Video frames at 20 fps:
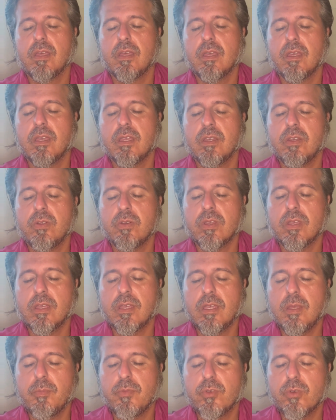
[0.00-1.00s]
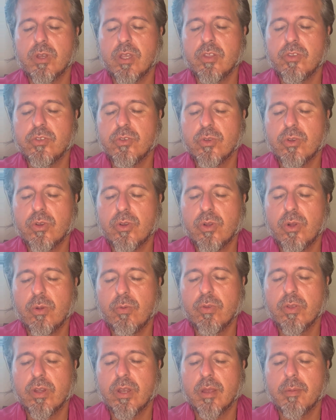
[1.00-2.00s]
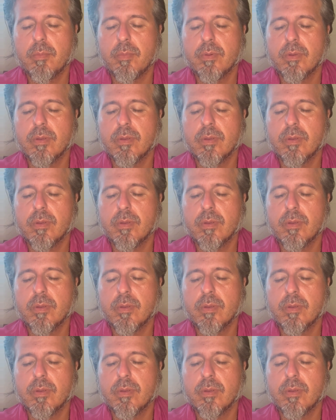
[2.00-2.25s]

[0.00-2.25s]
and you keep trying to cover it up.